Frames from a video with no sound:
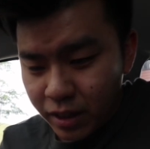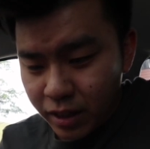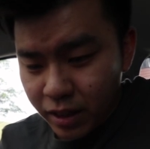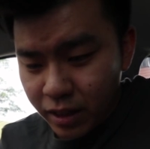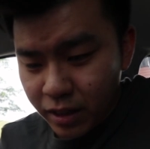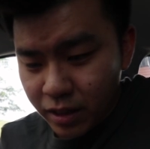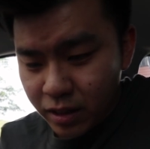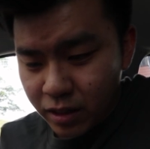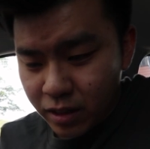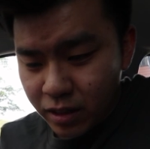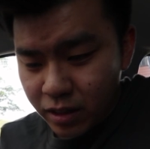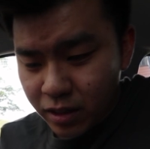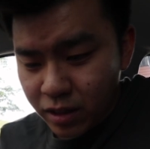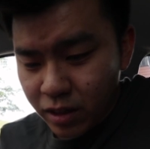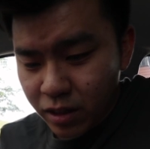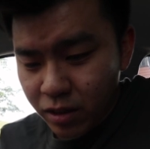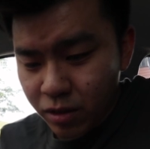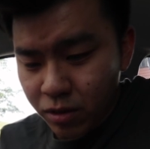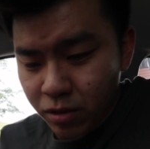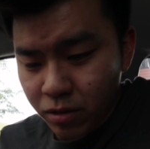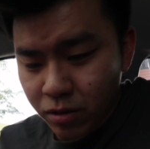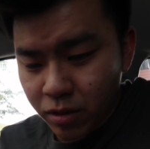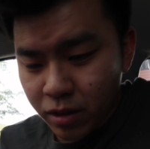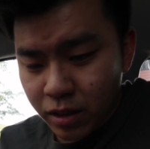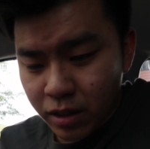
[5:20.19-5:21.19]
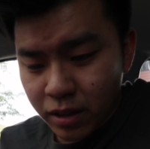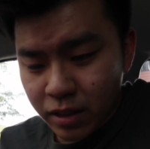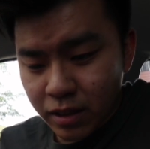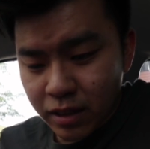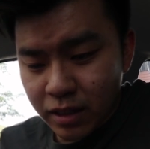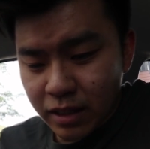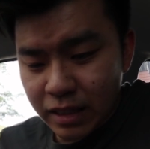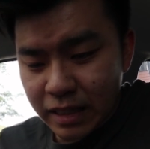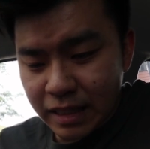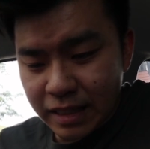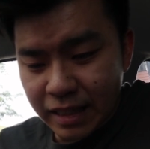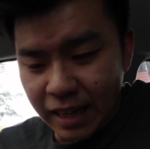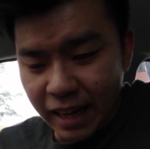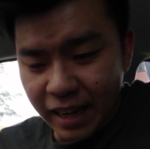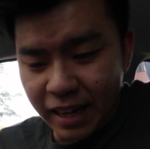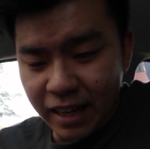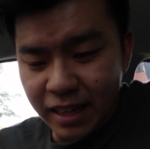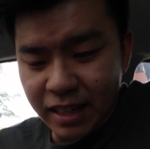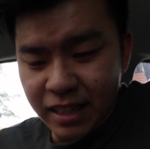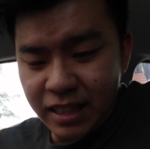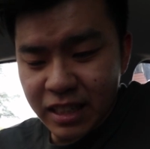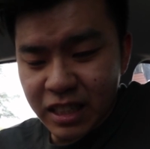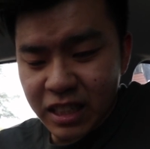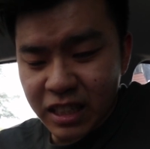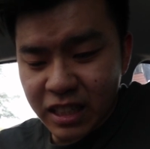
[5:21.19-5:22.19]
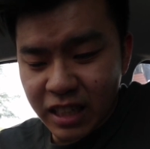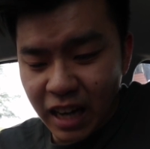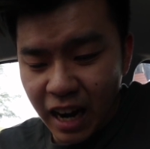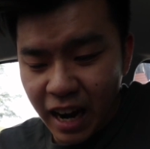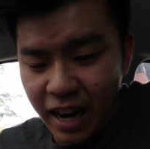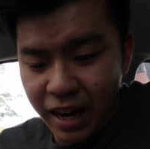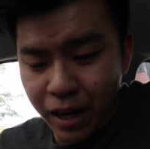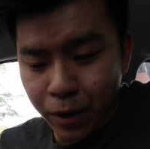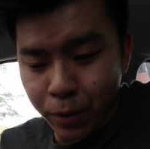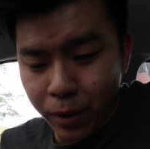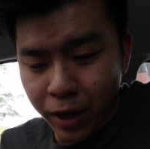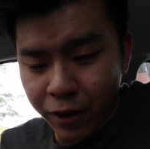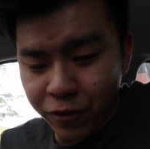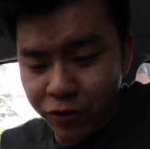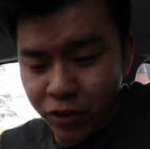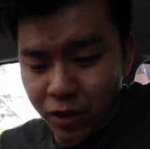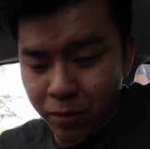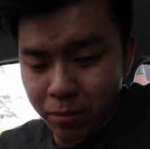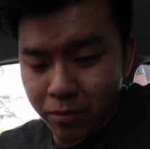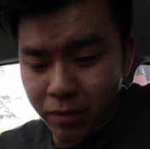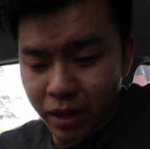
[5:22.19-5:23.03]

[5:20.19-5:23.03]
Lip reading: It's still slightly shy away from